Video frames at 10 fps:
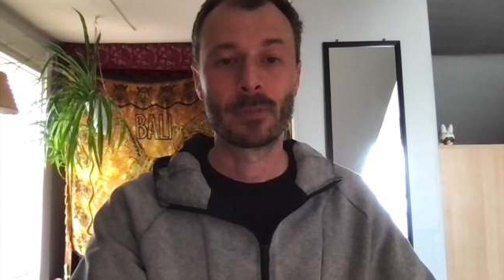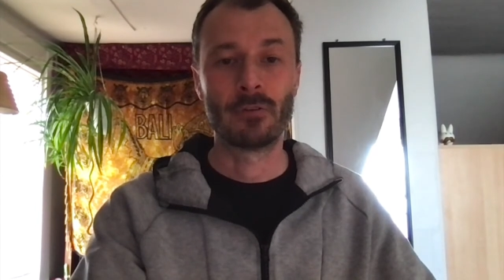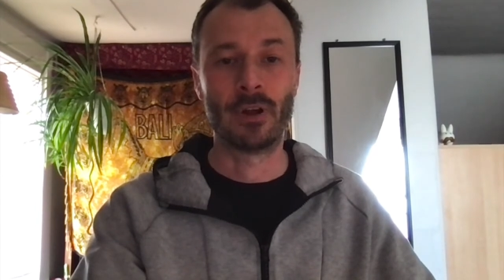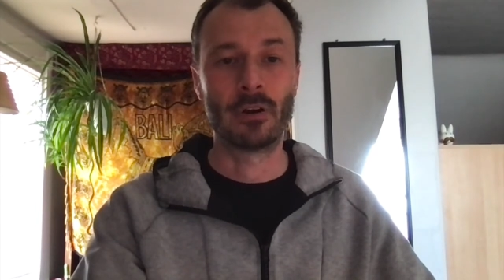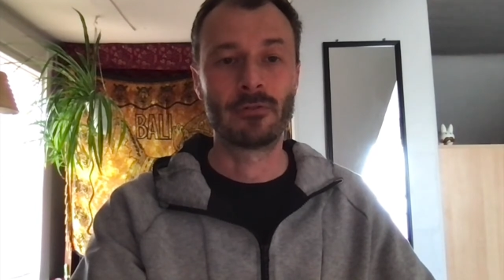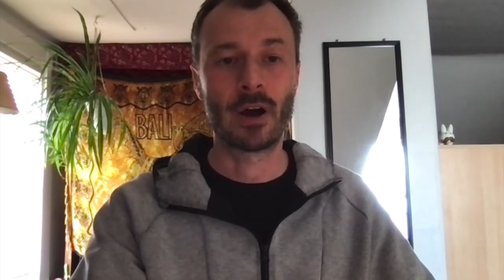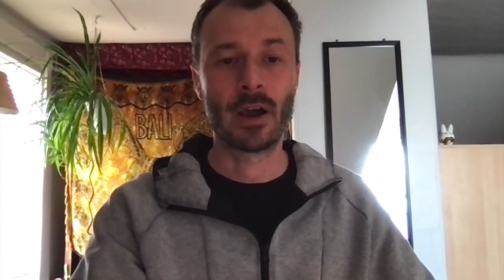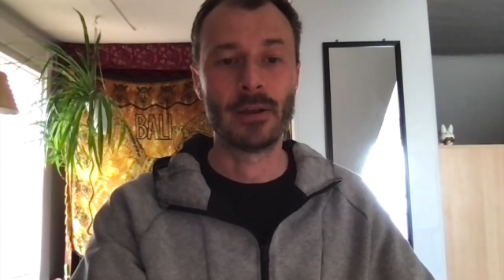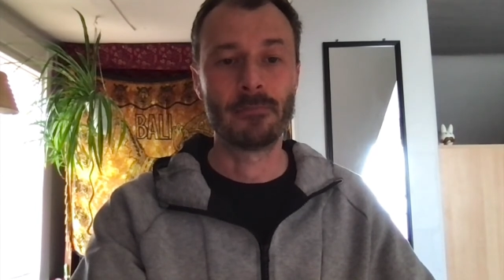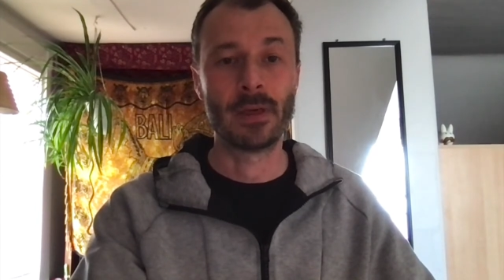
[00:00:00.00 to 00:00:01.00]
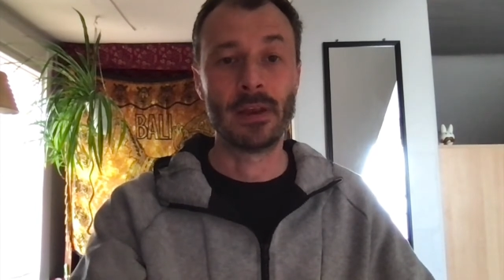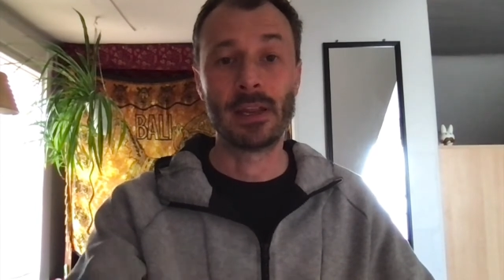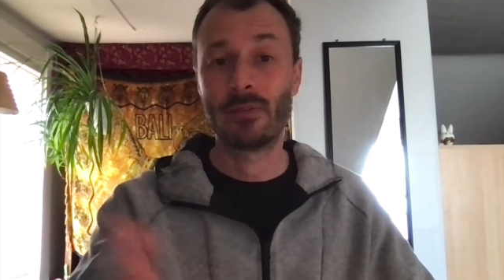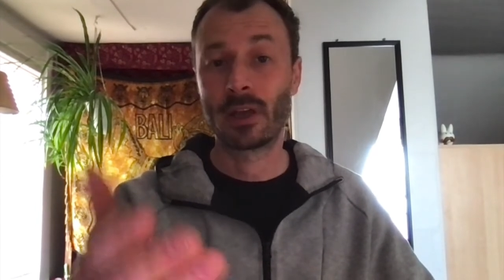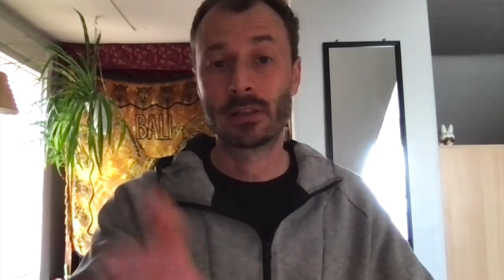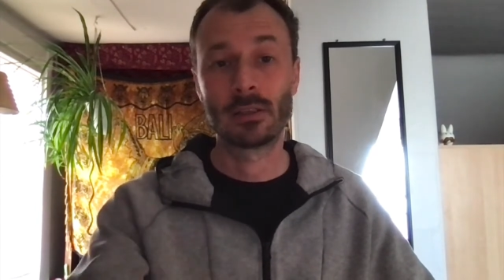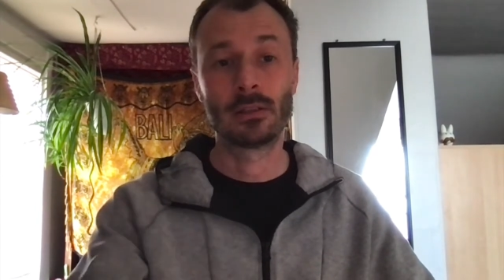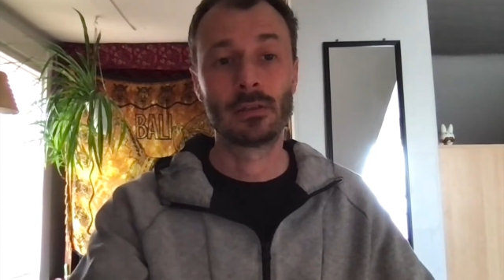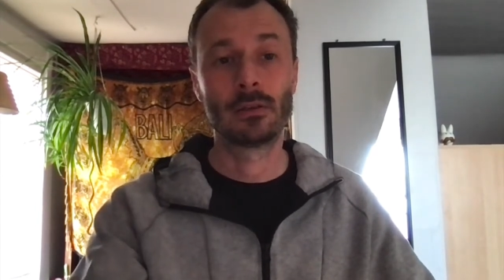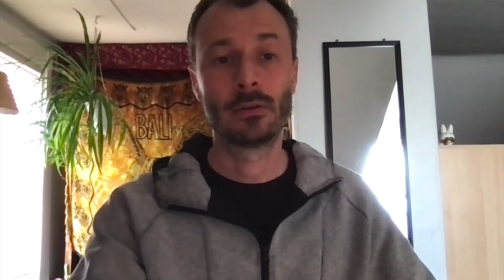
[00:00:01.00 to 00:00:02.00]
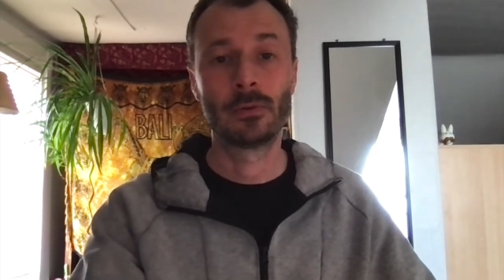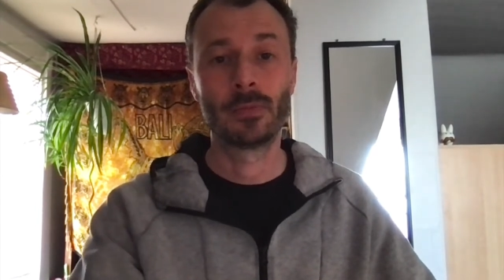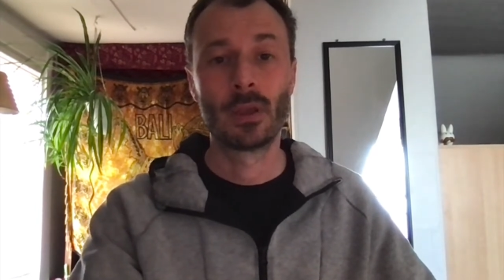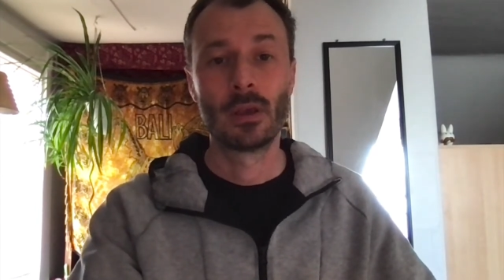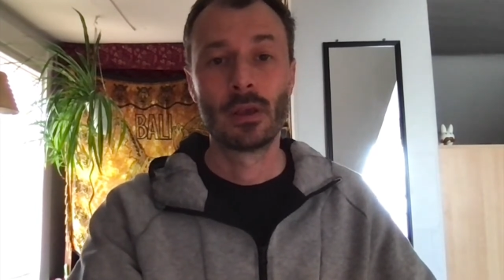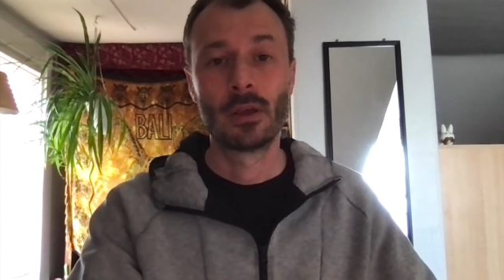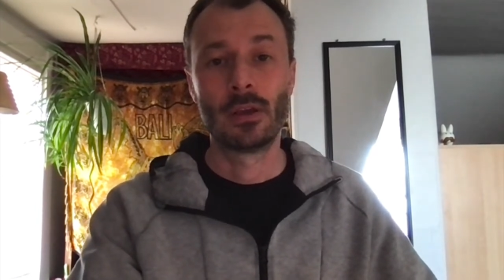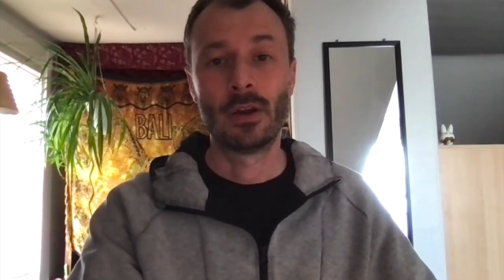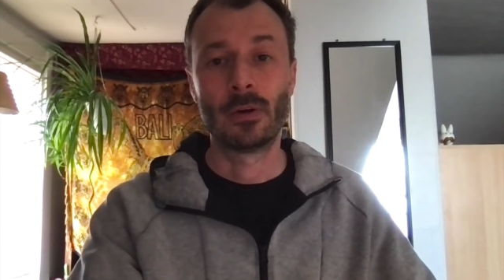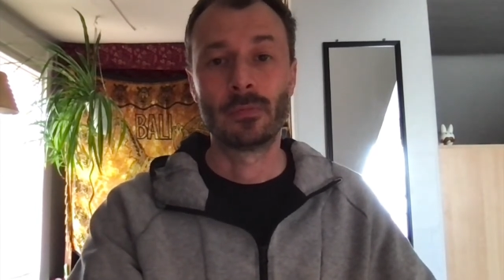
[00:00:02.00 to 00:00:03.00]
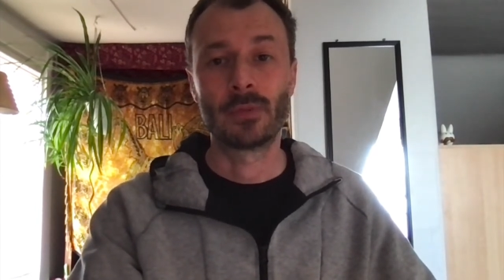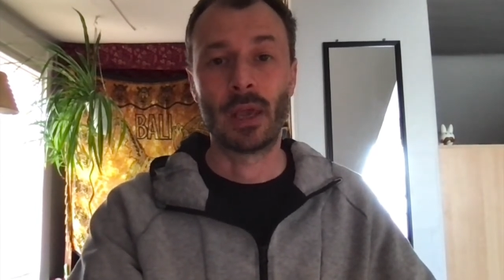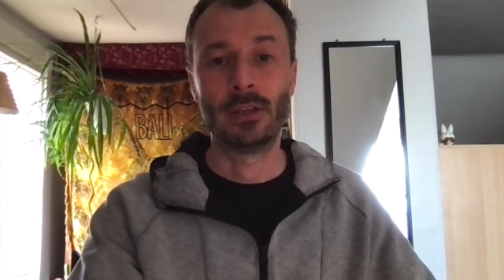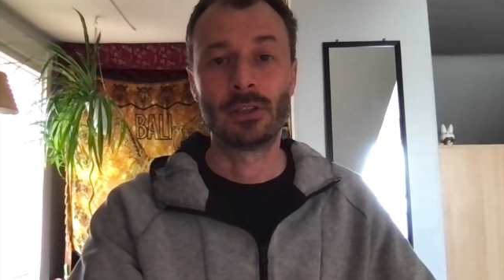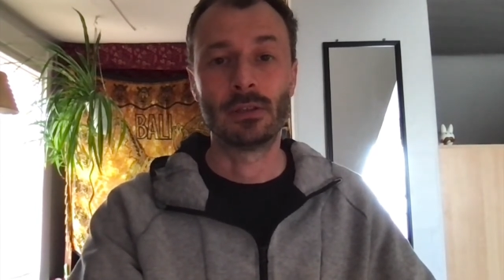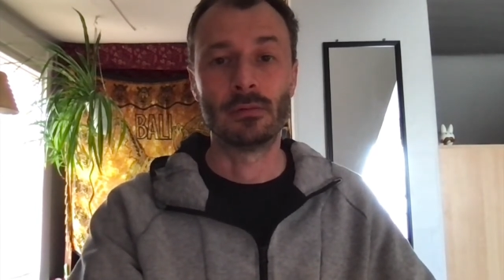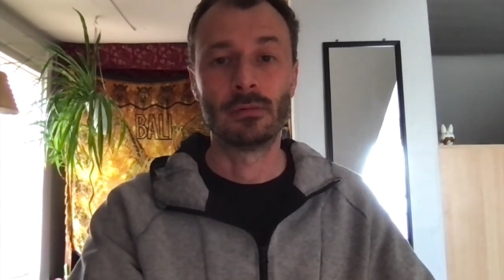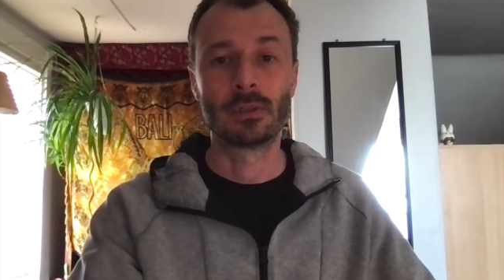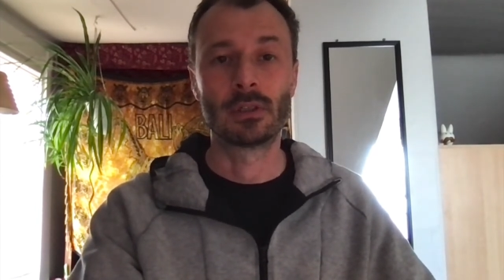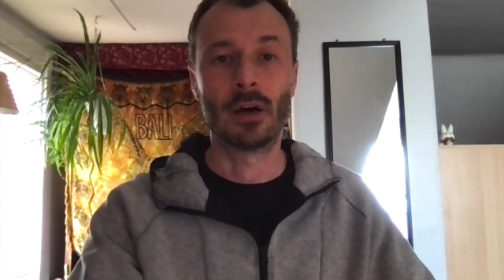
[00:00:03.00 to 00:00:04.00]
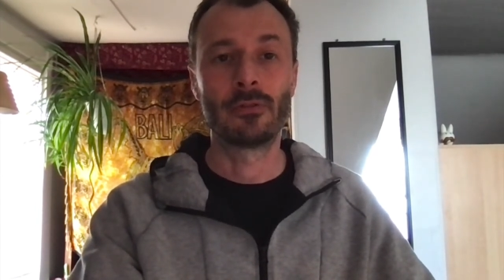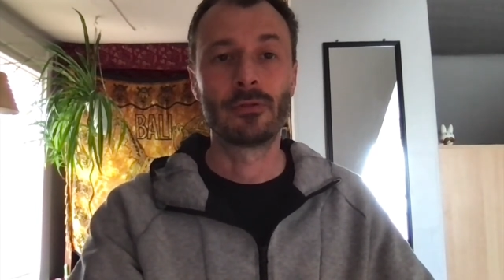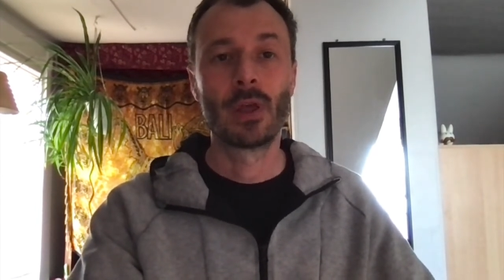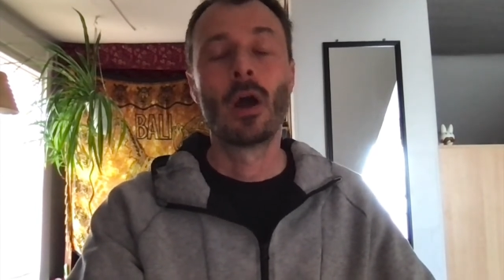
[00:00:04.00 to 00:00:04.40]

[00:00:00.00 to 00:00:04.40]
verified, and it even gets into, ancient stuff.